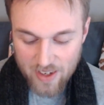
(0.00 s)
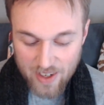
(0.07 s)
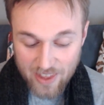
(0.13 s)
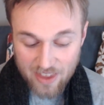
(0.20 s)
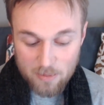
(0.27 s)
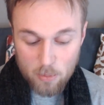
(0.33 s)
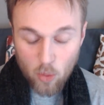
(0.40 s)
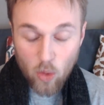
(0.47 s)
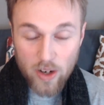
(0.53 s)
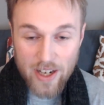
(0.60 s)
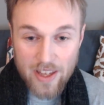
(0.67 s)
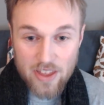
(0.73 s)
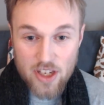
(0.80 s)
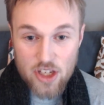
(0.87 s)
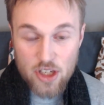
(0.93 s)
And the more
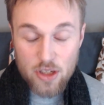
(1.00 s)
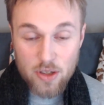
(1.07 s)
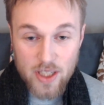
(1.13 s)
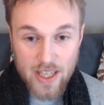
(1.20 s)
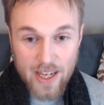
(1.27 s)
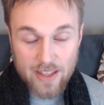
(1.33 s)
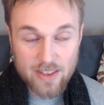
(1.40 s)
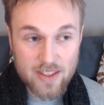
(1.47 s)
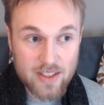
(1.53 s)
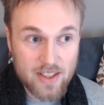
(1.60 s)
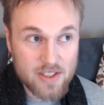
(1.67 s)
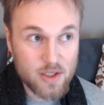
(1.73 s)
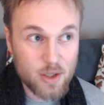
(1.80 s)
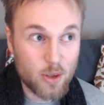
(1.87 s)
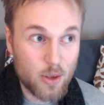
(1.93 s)
energy you get in
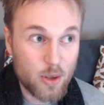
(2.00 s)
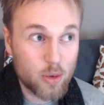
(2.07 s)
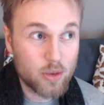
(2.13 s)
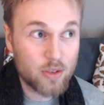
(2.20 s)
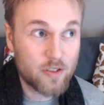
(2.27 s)
this cocoon